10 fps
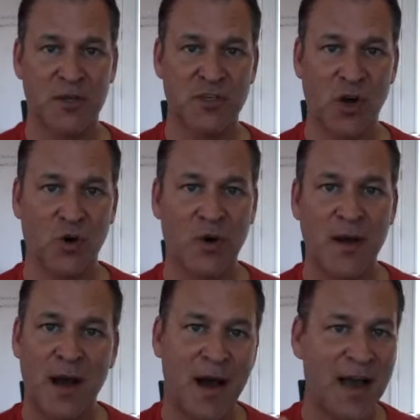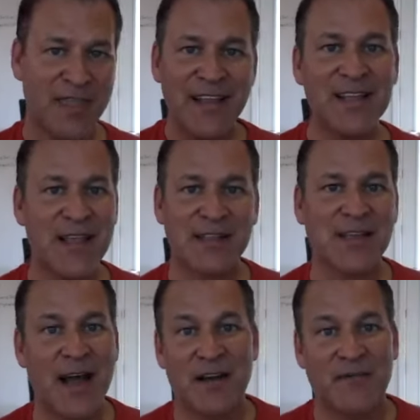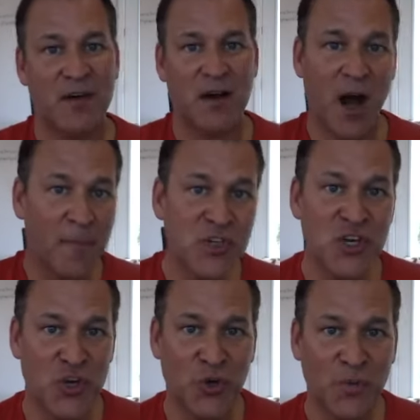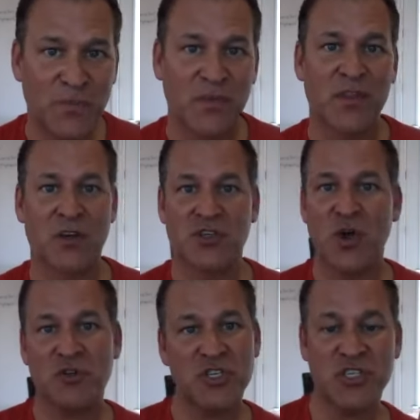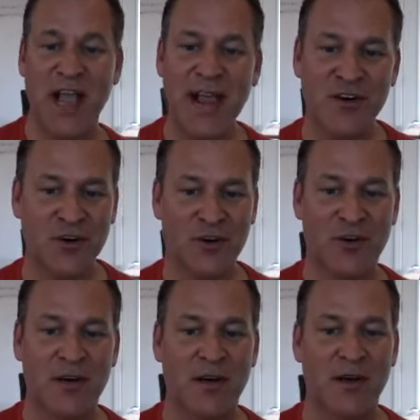So I think that that's kind of up to you. There's no standard,